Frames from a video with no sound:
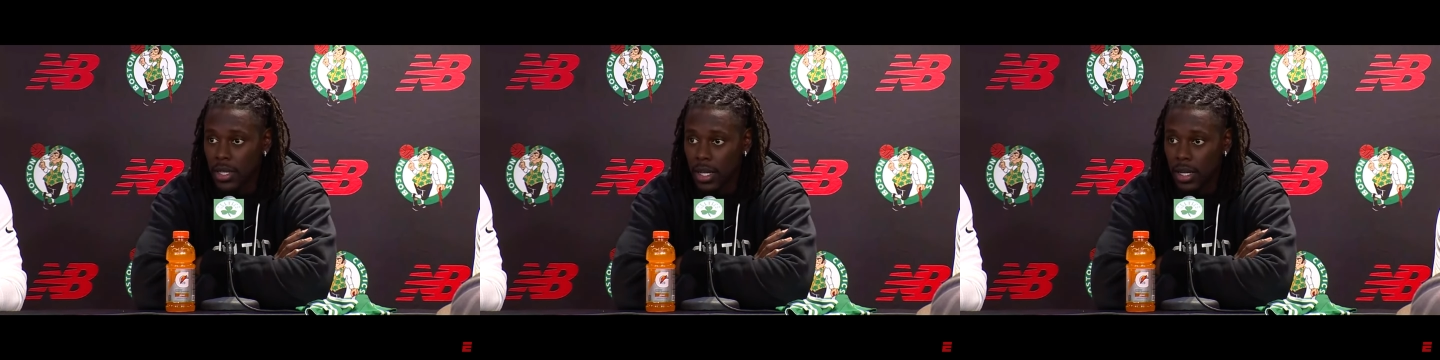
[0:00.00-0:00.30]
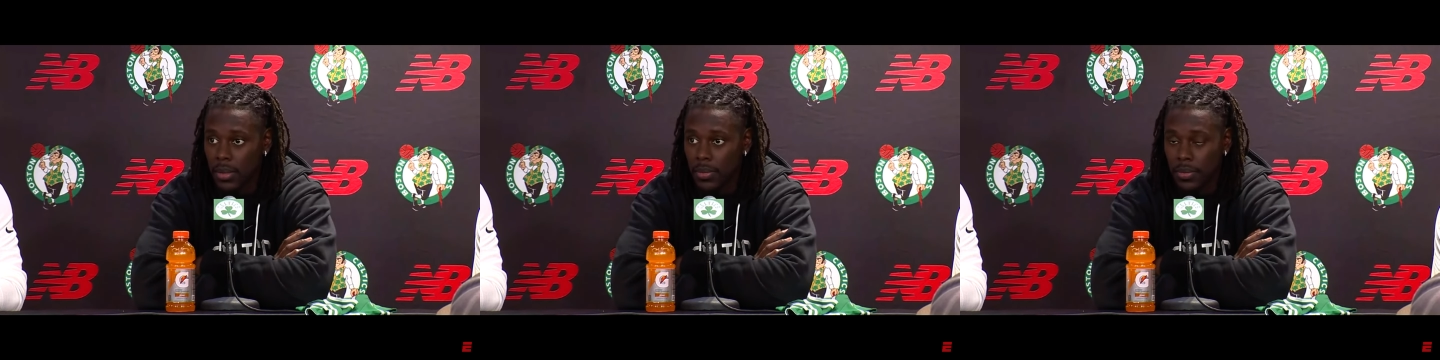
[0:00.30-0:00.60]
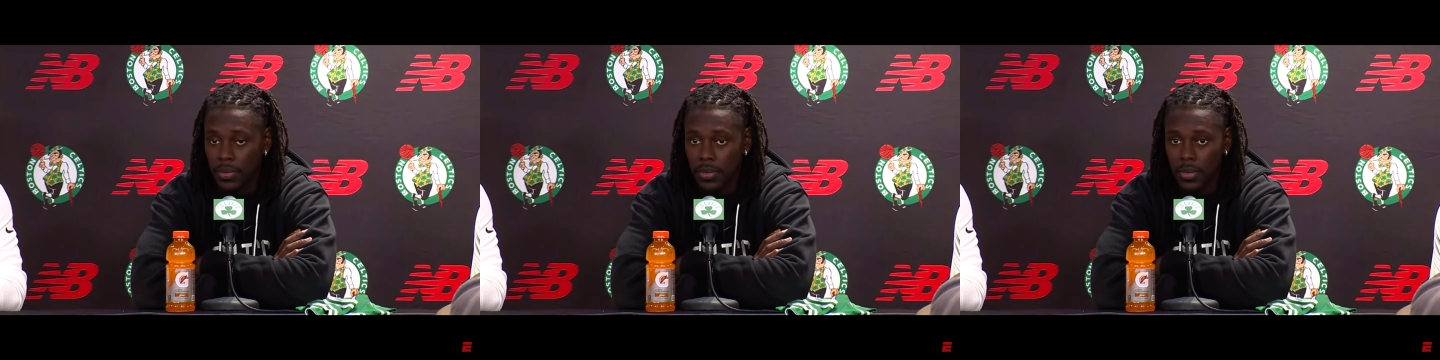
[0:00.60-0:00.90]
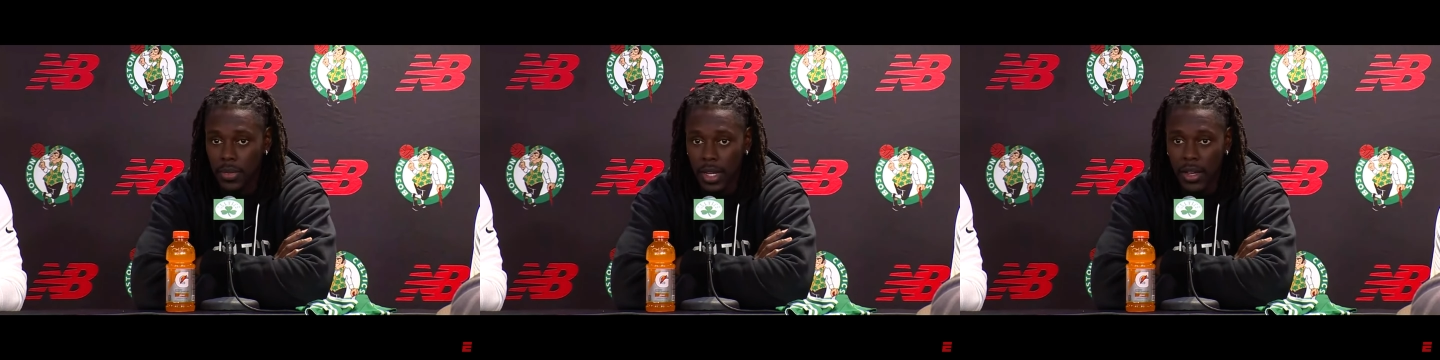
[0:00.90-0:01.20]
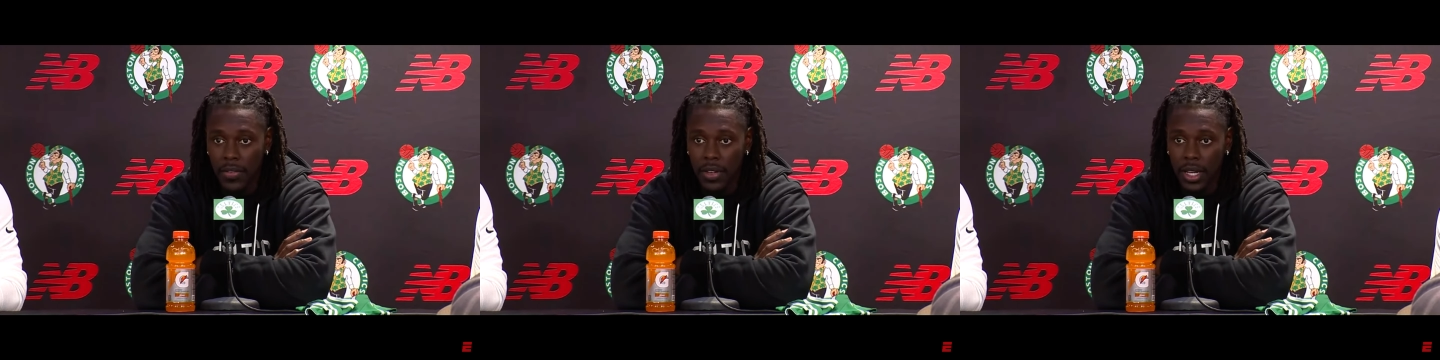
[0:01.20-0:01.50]
Um,
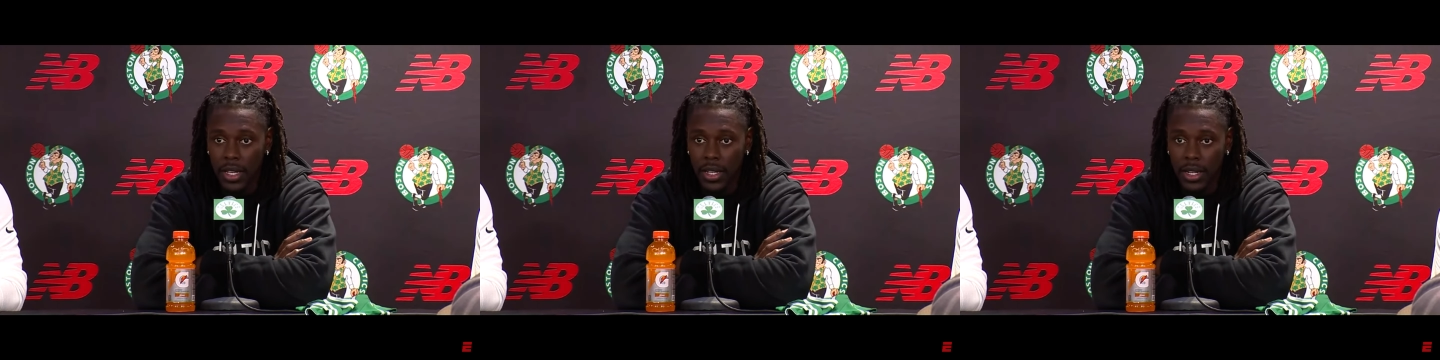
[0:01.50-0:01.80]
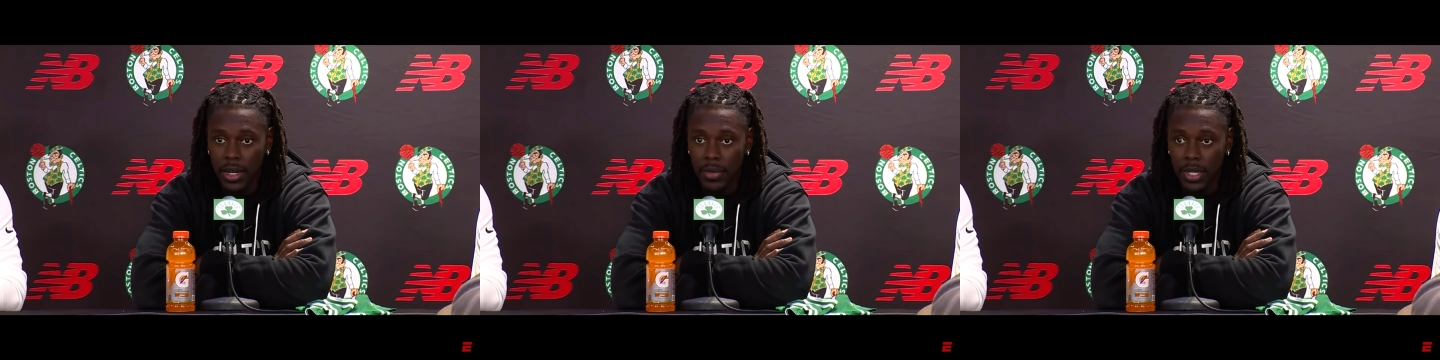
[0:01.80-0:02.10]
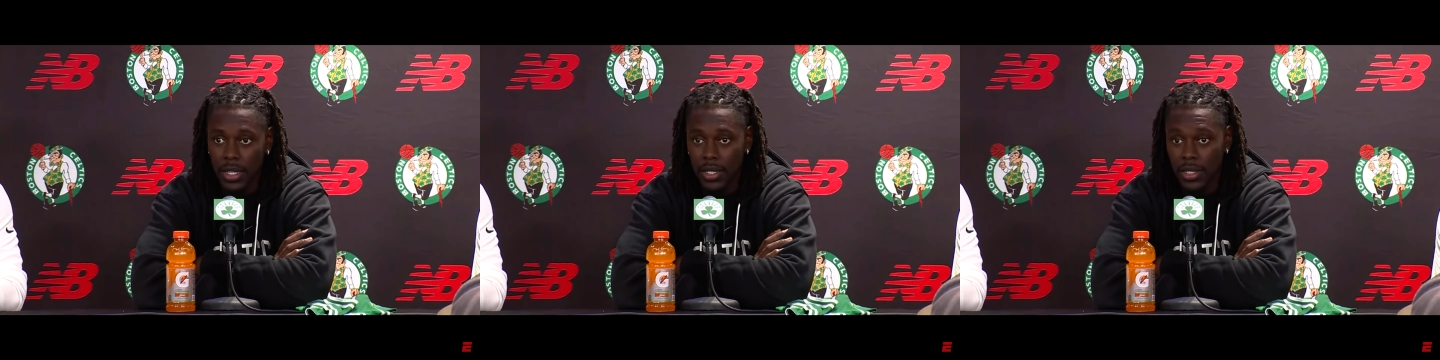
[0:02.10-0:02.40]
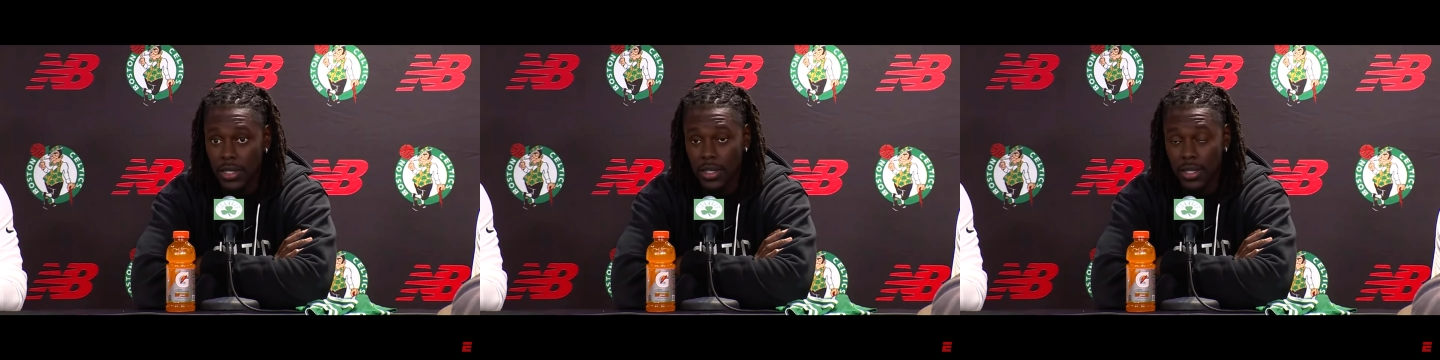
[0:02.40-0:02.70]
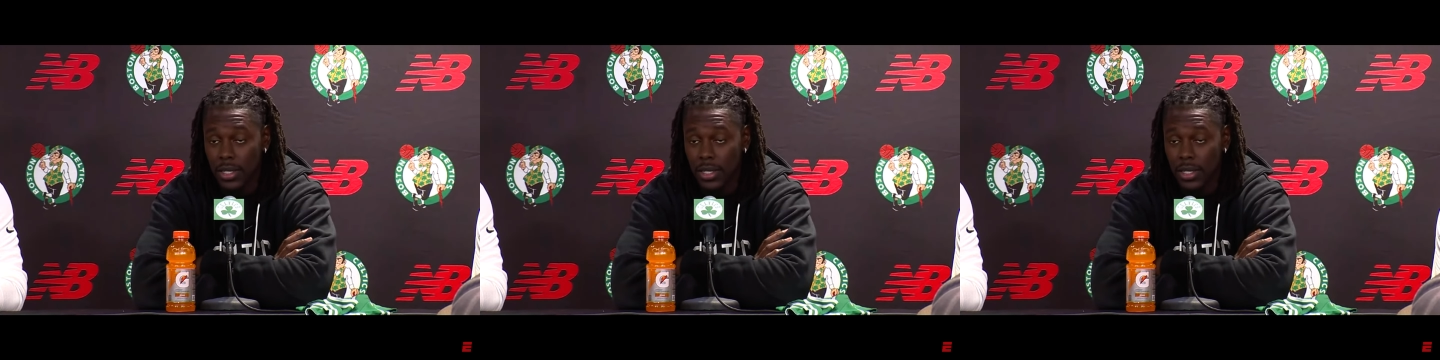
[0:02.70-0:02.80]
I feel like coming here is